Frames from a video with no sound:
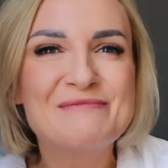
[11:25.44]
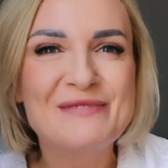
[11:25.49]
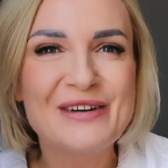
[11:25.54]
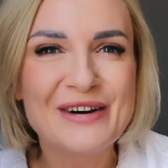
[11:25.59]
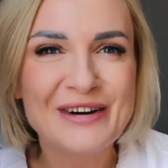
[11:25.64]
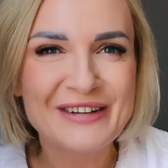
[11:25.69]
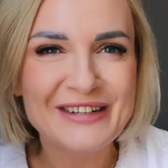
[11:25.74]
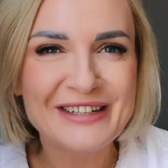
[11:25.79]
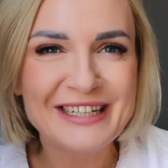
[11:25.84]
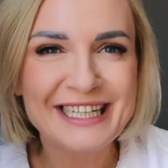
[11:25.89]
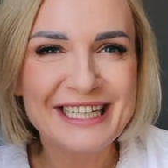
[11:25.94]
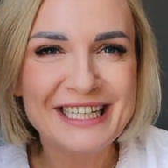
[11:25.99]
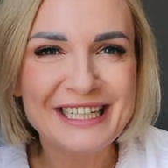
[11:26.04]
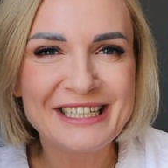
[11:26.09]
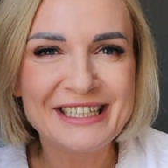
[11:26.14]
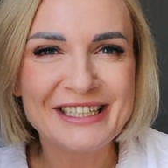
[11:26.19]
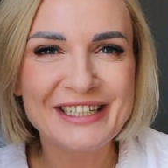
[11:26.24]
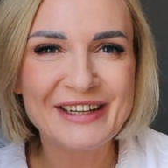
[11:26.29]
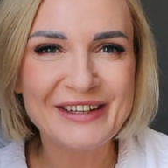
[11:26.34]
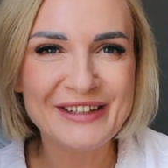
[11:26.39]

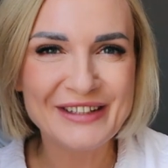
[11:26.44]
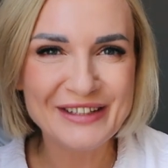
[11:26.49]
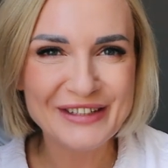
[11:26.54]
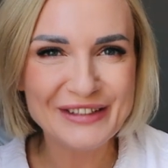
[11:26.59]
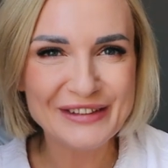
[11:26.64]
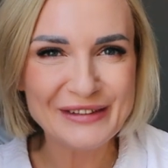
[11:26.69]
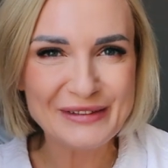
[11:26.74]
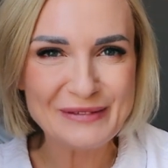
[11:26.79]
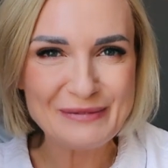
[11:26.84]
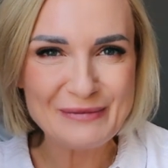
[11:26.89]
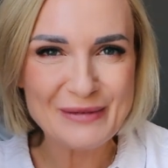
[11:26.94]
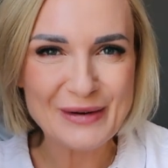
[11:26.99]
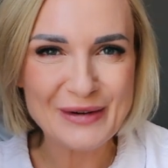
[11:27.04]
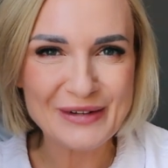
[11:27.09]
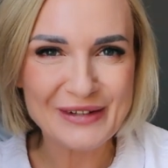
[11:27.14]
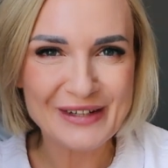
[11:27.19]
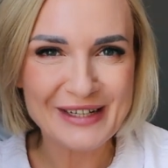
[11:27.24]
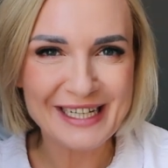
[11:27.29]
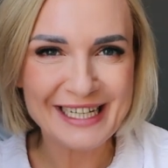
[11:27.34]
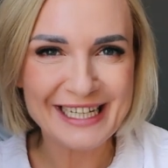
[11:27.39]
morning, good
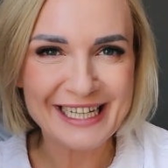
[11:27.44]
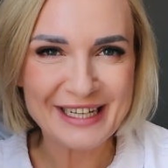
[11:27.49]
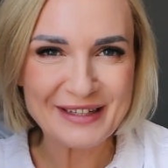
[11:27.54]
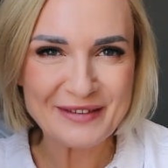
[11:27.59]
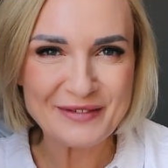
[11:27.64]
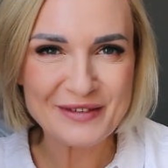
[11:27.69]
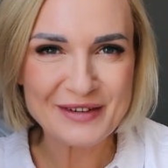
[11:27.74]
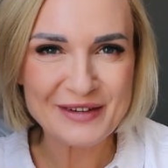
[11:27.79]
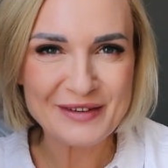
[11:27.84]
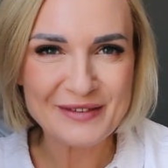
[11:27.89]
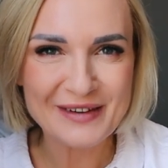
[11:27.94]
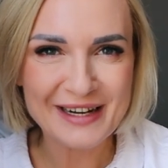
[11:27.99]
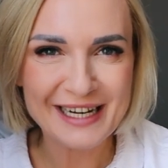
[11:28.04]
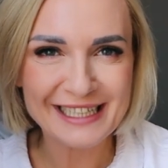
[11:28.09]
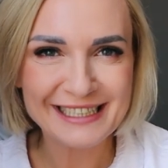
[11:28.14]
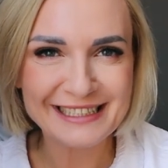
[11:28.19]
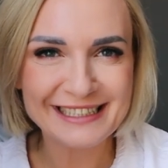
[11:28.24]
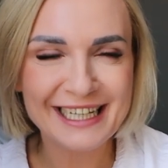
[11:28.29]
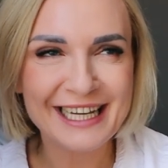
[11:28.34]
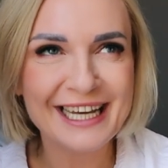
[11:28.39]
morning,
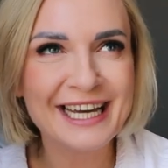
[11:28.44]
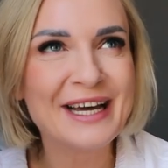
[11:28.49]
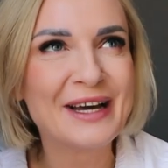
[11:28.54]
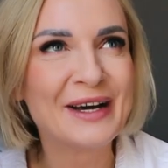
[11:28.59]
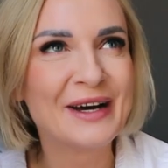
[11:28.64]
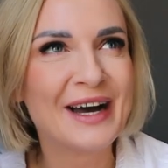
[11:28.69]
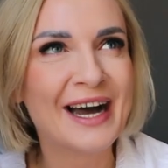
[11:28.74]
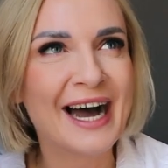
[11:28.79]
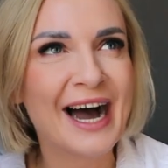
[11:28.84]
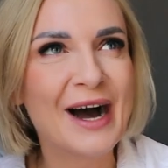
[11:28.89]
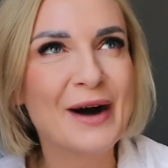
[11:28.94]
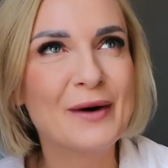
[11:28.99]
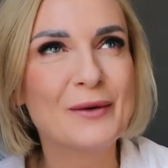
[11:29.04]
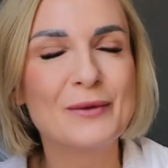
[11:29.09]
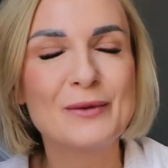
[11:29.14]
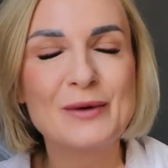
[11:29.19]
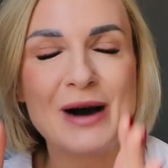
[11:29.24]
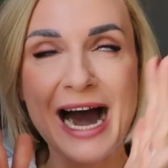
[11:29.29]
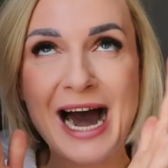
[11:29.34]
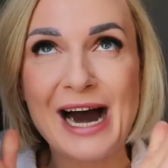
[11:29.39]
everyone.
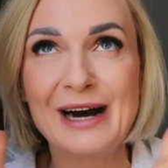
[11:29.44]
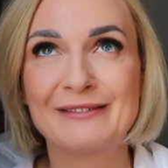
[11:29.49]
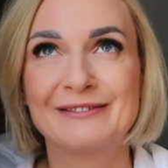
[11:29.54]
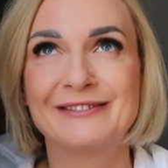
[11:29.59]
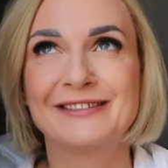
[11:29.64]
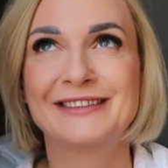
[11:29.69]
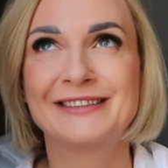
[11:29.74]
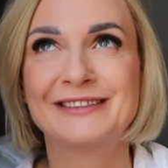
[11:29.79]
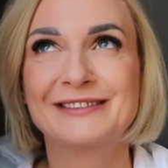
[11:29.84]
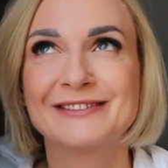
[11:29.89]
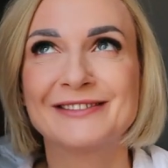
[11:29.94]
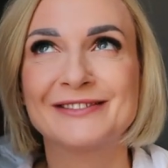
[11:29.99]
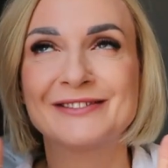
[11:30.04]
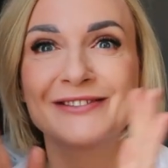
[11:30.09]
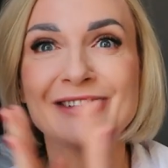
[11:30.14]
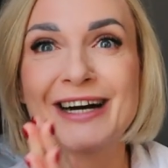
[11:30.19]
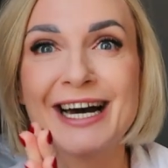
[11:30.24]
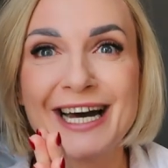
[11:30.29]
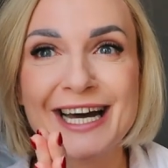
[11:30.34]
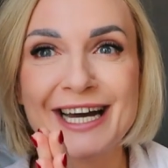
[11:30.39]
Wow,
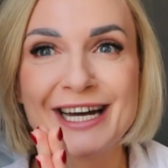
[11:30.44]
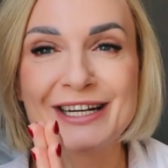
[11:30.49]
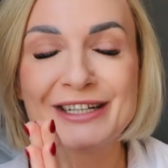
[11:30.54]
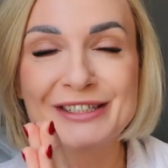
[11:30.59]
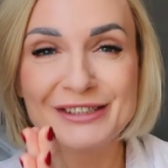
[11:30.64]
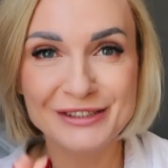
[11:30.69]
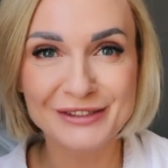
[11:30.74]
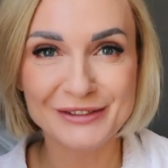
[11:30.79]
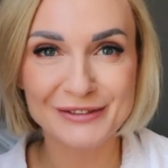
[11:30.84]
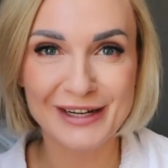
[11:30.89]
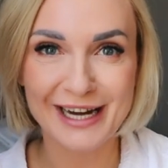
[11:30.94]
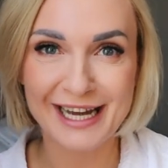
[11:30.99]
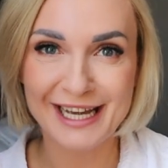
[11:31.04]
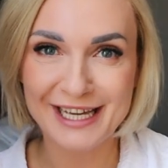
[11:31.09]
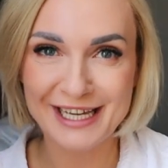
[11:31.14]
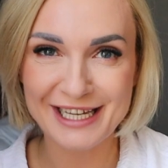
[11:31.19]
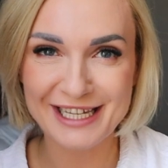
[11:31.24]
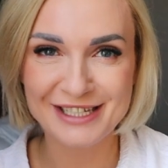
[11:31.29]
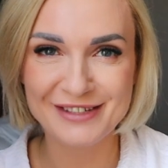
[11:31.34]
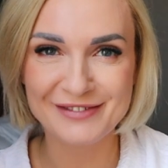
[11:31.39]
where do
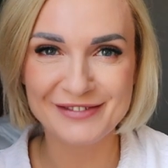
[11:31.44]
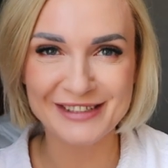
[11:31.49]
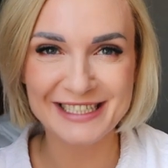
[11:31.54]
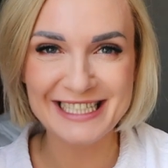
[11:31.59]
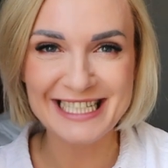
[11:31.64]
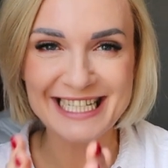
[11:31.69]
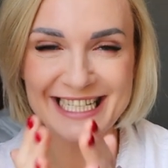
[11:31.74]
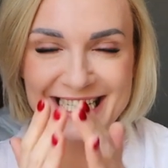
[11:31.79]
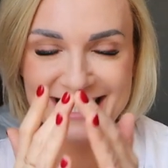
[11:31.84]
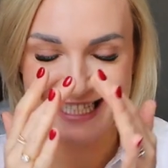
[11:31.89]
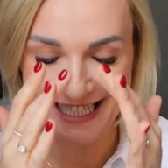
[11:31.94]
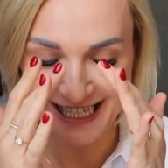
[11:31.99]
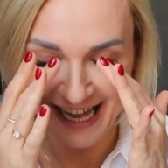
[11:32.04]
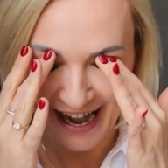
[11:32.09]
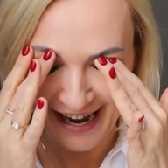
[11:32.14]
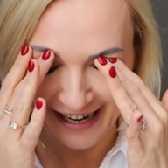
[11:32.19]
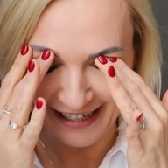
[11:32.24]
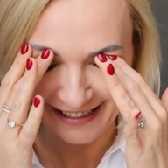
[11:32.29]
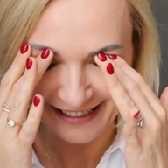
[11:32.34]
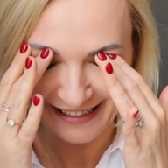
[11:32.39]
I even
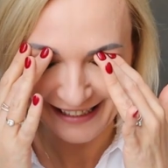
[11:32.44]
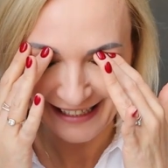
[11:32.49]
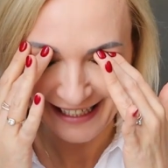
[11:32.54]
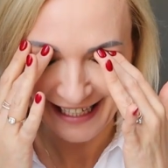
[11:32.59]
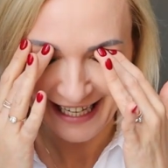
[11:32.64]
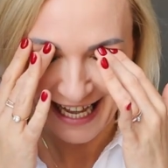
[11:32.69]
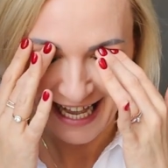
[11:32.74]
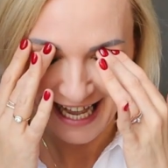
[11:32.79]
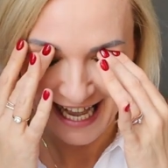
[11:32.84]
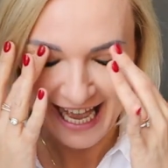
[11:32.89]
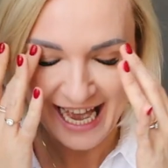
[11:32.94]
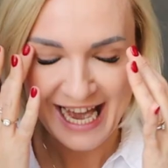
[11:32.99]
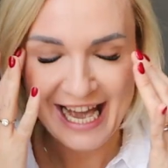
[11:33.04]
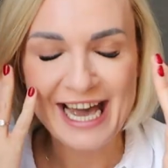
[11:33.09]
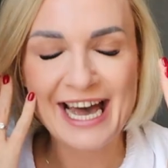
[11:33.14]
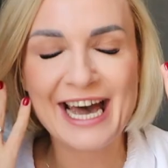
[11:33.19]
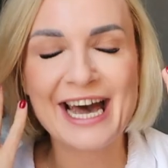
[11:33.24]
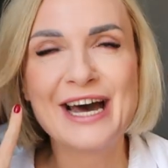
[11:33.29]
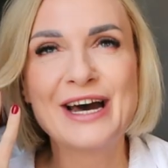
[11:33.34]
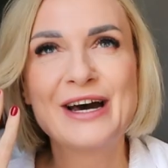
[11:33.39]
start?
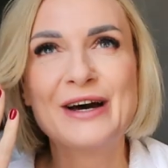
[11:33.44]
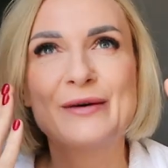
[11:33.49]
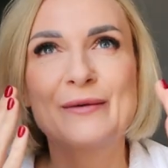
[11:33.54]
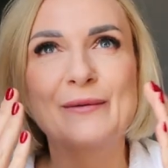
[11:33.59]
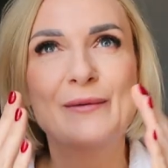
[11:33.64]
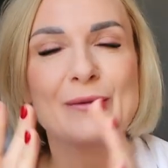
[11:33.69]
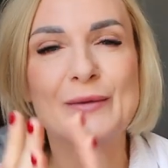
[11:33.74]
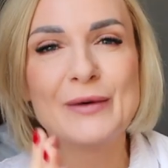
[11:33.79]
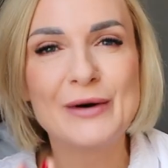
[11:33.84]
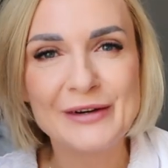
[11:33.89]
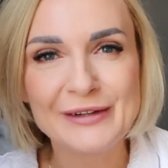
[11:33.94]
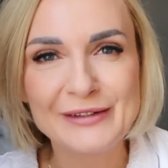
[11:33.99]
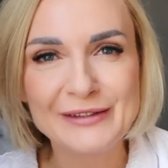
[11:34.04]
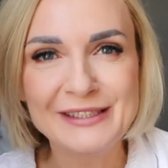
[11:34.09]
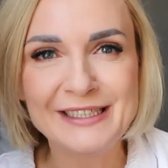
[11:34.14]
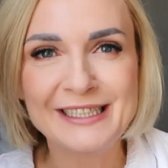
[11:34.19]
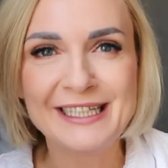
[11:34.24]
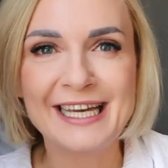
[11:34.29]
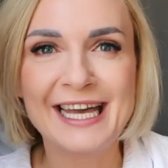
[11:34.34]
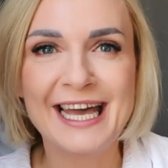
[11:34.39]

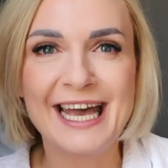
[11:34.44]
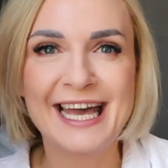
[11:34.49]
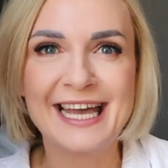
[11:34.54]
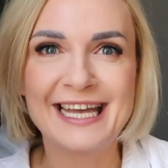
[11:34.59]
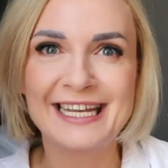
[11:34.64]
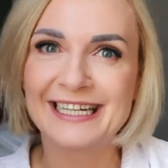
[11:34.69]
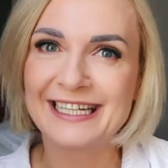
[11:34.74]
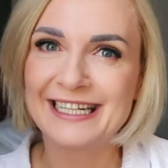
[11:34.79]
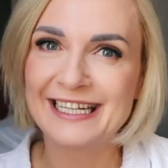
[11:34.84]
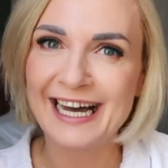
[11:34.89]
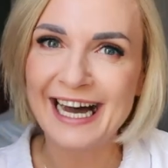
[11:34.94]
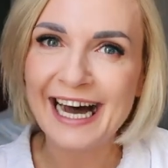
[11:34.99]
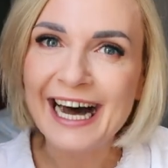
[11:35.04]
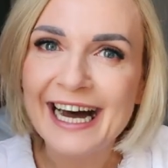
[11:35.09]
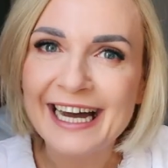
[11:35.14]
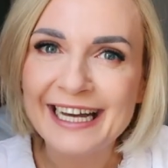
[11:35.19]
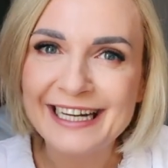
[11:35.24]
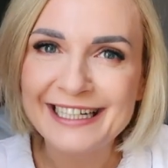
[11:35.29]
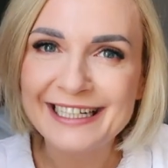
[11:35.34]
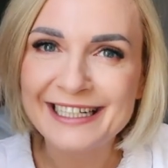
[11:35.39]
What a
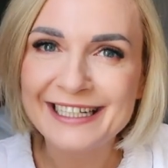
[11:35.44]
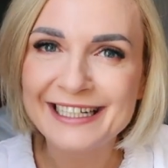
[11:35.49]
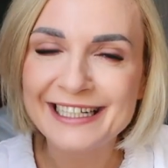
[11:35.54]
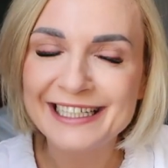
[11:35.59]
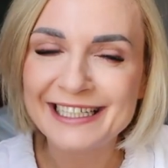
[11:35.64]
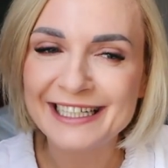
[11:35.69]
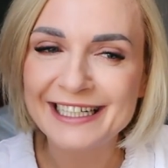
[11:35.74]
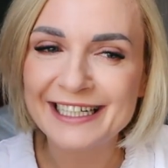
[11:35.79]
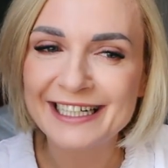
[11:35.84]
night